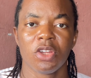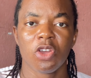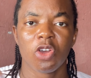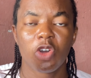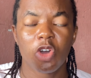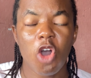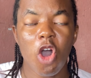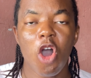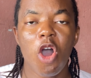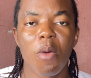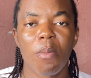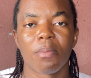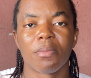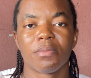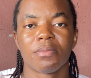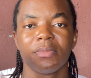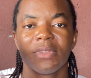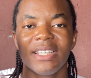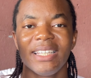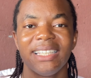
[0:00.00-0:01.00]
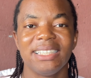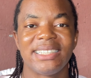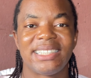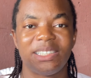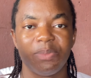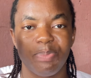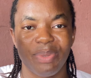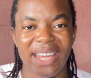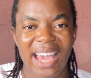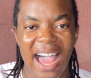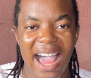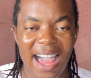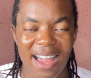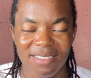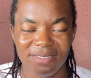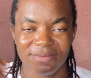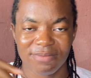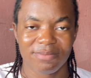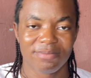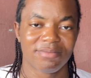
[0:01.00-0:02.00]
come is bia.
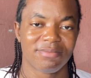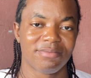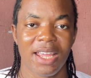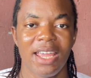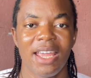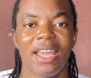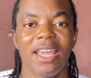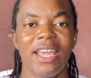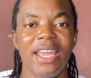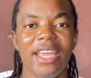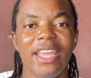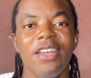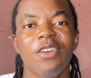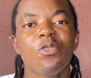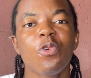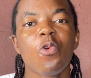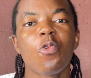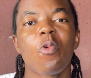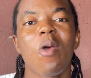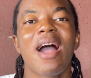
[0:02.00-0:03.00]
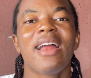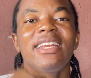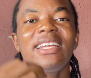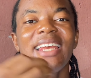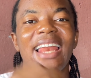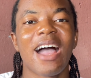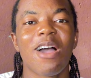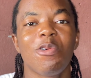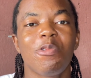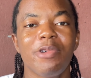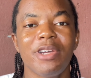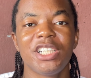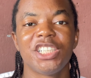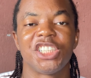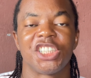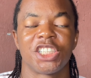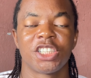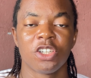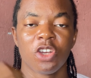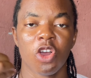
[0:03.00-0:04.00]
In Ukwuani
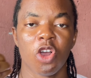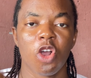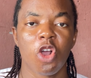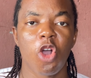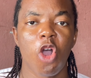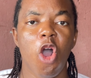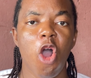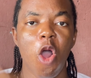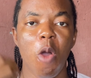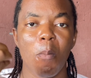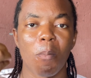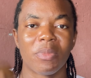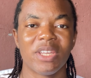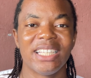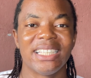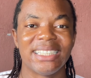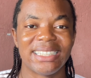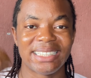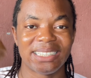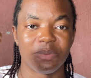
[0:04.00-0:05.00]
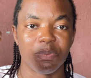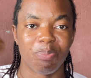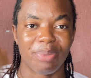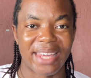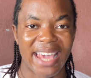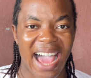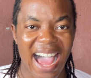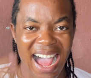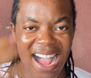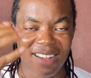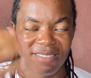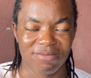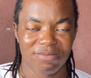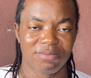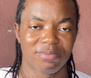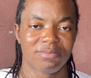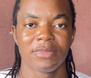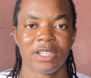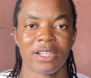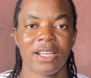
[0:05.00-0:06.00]
language, come is bia.
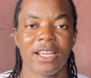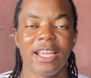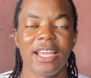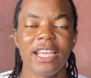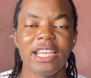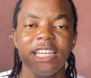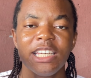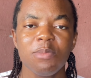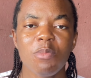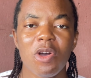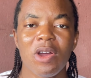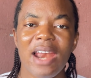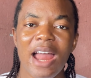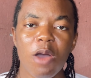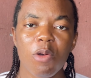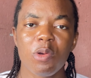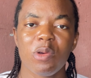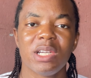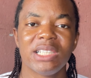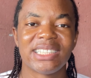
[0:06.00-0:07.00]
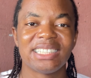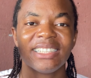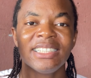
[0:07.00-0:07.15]
In Igbo language,